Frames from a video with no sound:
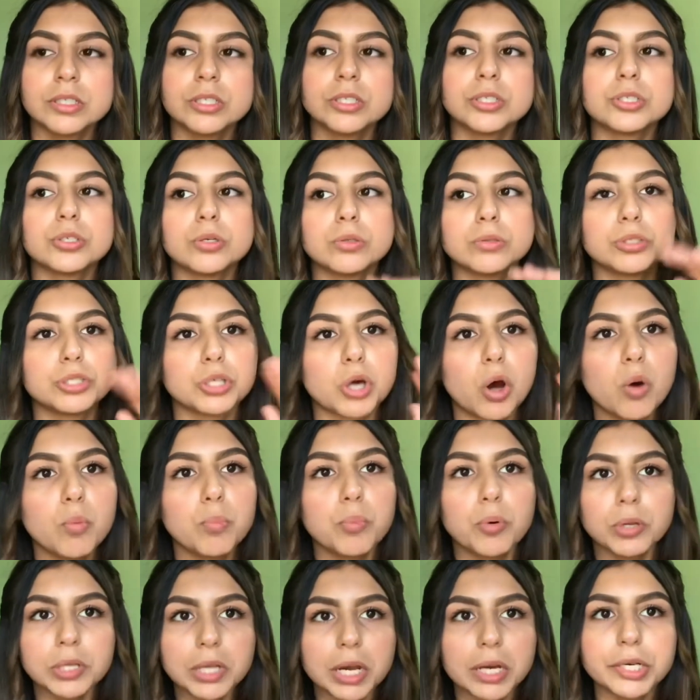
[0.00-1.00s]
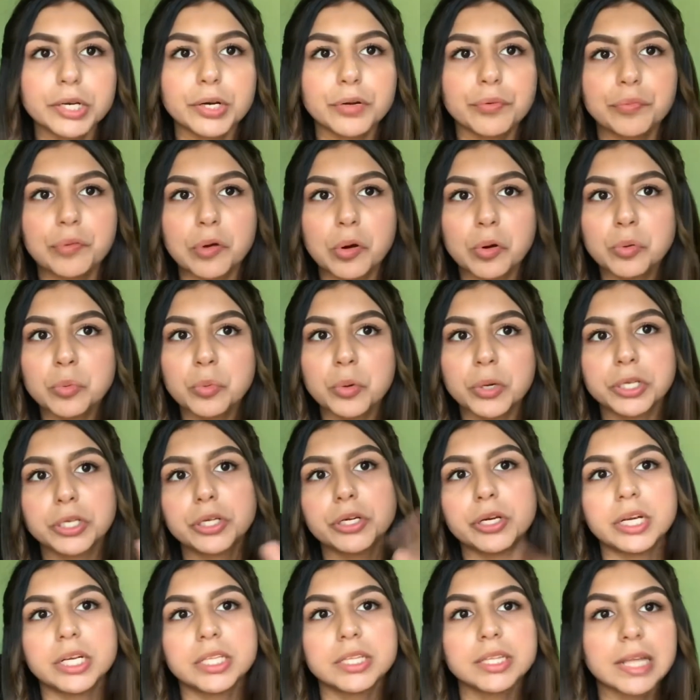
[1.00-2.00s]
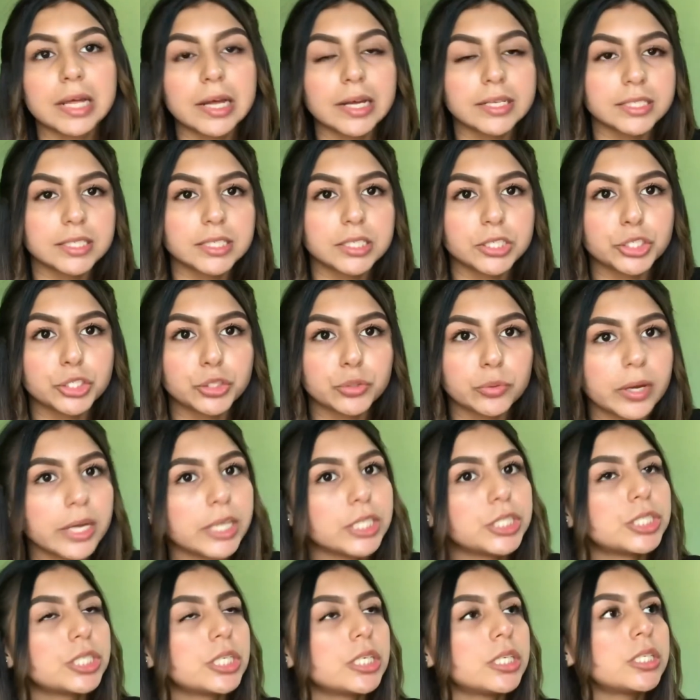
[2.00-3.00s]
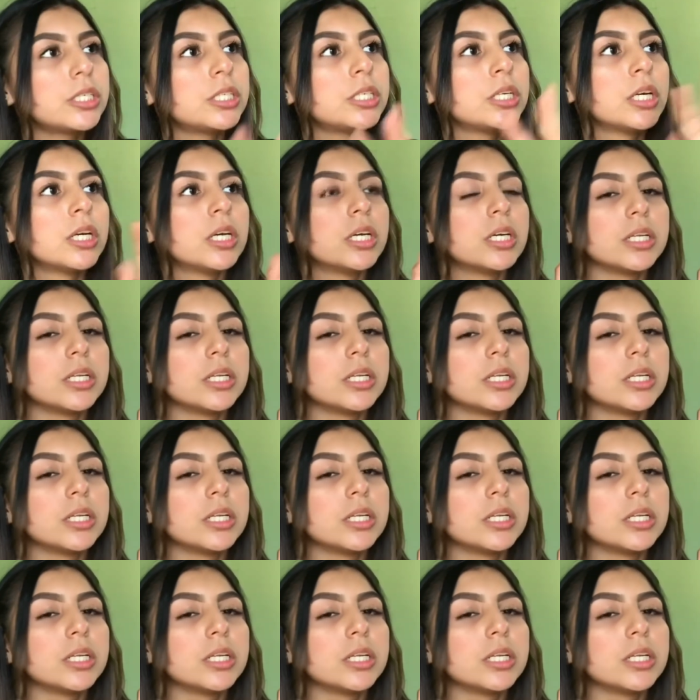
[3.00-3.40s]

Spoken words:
So don't pull out your phone when you're in that situation.